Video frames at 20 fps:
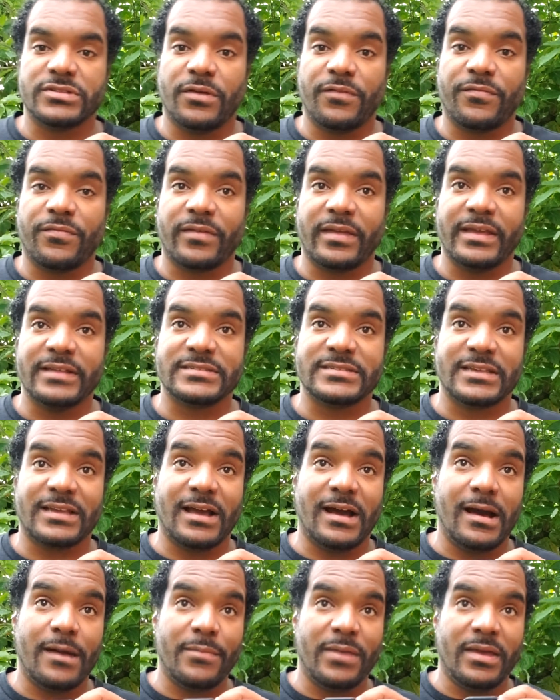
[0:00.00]
Don't forget to
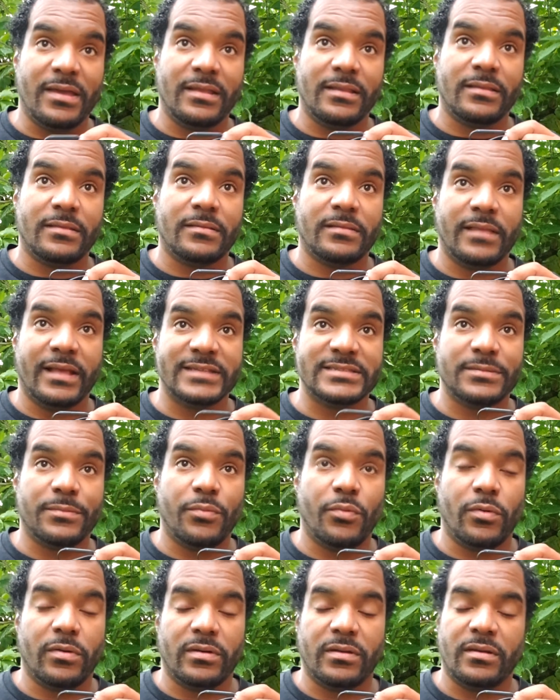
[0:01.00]
comment. That's
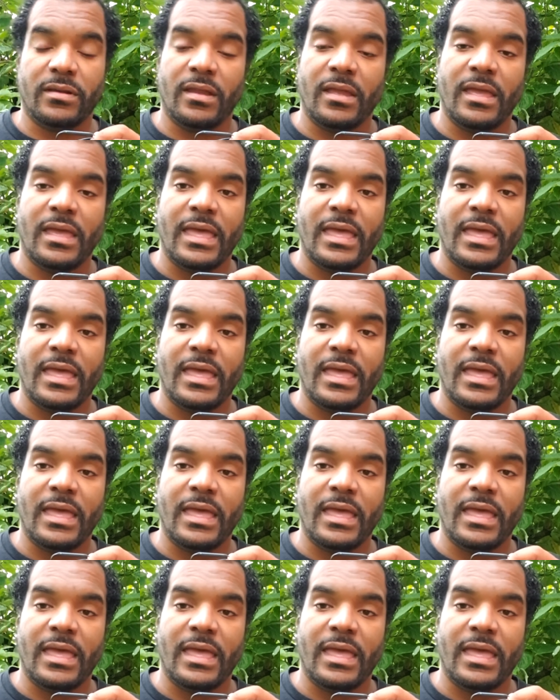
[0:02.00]
important.